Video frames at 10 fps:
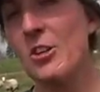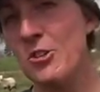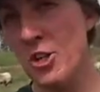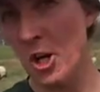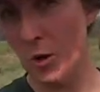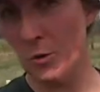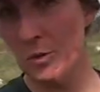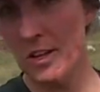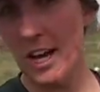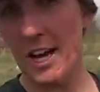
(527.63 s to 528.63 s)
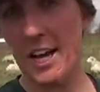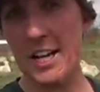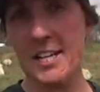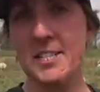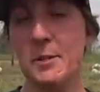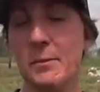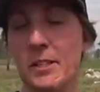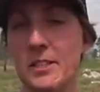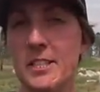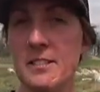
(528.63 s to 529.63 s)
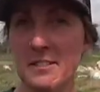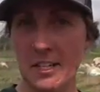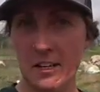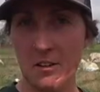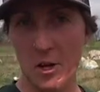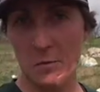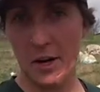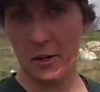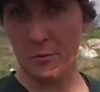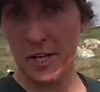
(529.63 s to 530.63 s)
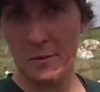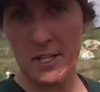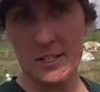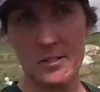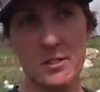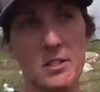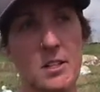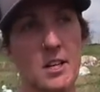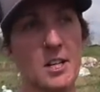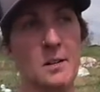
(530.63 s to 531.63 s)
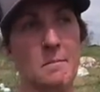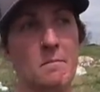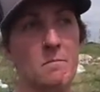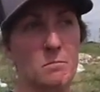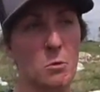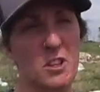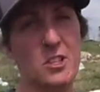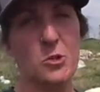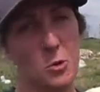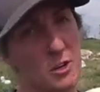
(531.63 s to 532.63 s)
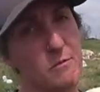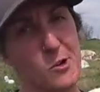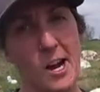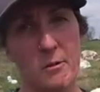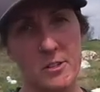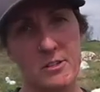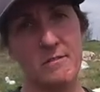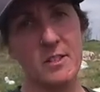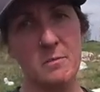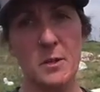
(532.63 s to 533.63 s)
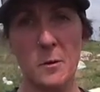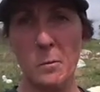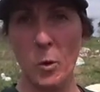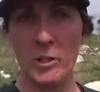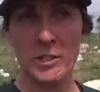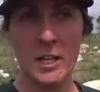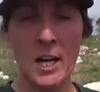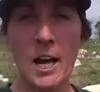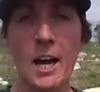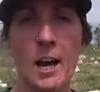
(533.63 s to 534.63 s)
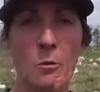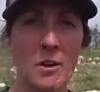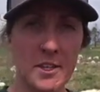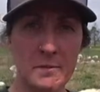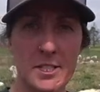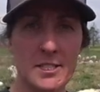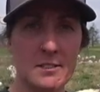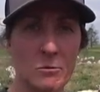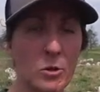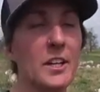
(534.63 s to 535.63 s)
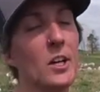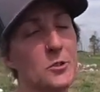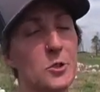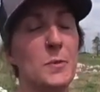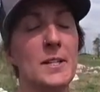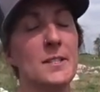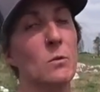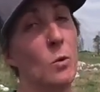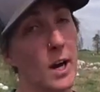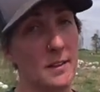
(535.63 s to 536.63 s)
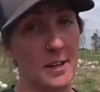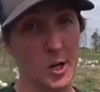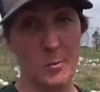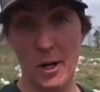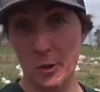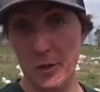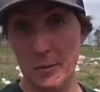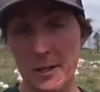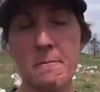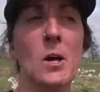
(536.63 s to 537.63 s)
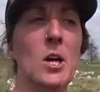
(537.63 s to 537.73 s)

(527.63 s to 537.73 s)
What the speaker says: No, I typically sell our bottle babies within 24 hours of them being born. I want them to, well, and also depends on why they are a bottle baby.